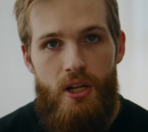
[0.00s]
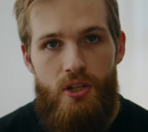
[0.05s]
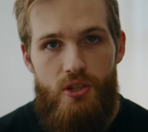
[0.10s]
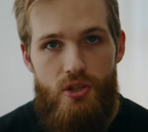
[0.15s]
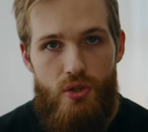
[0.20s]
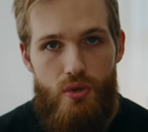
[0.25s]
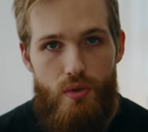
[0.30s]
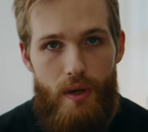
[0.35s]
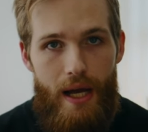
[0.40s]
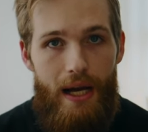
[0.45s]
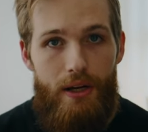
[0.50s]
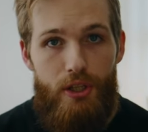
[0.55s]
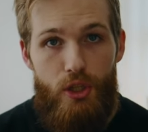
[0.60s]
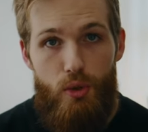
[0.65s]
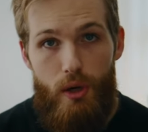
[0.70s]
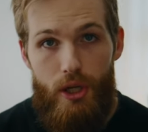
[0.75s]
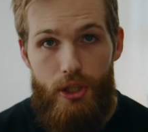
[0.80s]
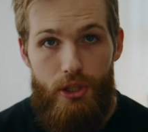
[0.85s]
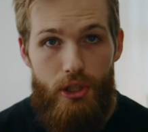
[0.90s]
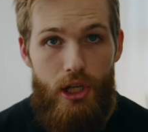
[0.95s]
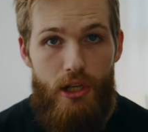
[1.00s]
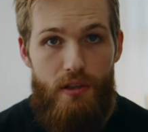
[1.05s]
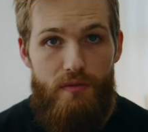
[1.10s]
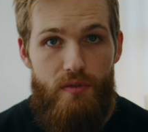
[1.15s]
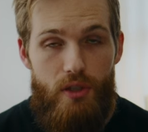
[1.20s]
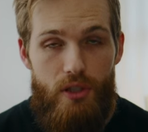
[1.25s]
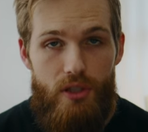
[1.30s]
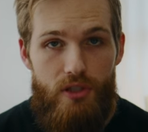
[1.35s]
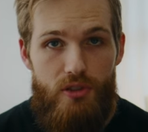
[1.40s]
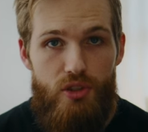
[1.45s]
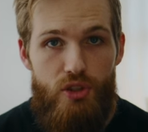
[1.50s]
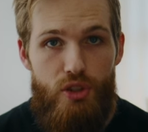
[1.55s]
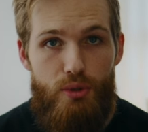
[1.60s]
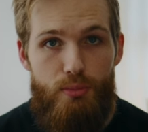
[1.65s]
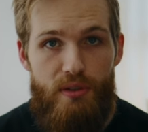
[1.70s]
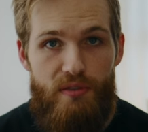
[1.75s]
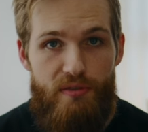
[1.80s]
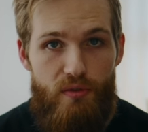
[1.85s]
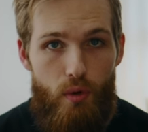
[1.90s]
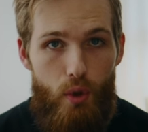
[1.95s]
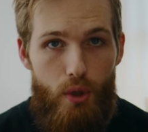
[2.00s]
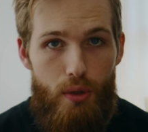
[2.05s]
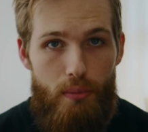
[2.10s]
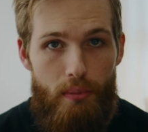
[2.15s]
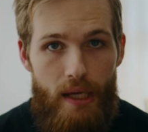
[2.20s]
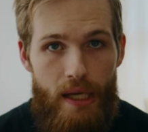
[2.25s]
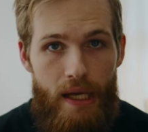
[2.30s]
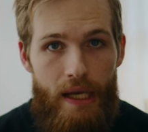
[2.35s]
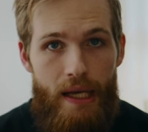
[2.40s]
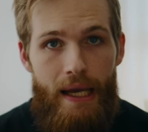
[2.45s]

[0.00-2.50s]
to how you want your autofocus to perform.